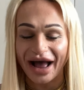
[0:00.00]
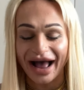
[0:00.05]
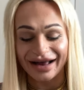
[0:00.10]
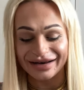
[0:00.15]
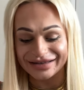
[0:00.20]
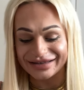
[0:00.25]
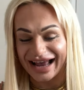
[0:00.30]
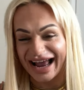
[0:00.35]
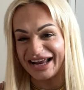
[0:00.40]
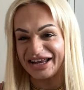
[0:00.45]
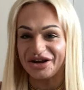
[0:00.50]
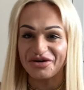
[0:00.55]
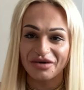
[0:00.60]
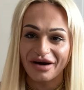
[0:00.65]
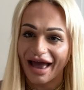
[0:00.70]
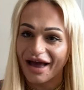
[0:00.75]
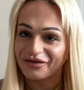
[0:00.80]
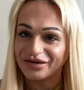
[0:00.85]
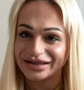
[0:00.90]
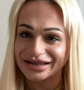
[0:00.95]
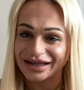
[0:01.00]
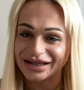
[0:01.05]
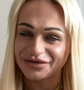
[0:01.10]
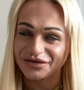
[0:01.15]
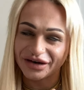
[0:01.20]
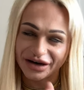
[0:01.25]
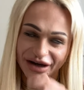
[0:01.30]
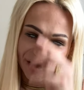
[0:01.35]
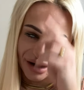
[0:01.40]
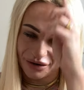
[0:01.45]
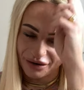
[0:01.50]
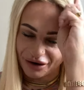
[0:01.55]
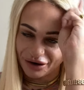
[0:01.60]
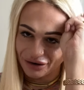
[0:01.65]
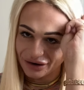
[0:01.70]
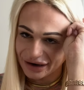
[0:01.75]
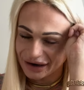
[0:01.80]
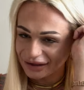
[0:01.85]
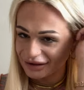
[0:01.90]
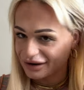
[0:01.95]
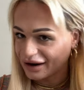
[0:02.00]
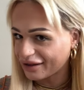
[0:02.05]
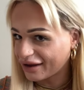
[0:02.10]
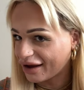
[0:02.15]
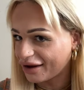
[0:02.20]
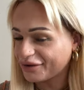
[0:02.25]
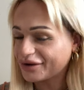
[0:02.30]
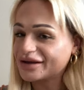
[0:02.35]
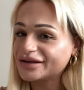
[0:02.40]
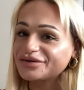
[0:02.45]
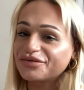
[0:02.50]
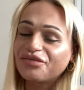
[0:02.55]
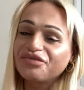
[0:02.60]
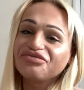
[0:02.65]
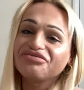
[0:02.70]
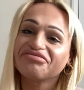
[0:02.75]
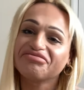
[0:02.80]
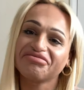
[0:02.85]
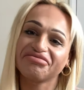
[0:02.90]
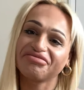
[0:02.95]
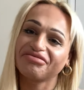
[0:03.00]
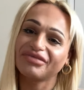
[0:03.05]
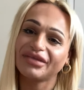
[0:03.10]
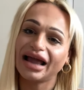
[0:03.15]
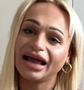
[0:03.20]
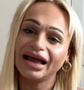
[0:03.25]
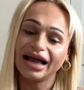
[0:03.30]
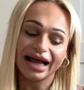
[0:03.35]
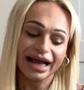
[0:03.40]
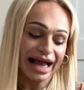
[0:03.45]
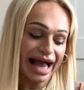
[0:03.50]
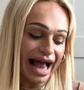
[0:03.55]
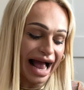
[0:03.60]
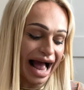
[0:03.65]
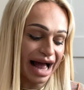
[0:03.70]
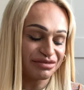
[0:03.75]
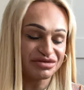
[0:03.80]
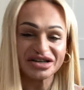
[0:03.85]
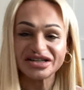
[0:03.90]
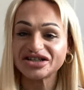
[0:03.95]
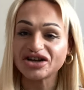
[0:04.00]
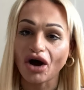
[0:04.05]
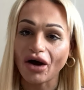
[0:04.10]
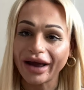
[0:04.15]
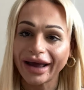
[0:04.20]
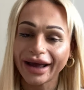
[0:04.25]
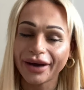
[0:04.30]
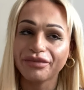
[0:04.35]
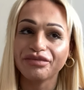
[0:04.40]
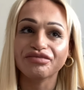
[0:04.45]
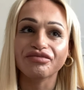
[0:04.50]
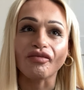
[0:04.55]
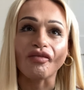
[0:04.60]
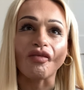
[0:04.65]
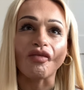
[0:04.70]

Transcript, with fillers: And you won't ever see this video or anything like that because I'm just not it.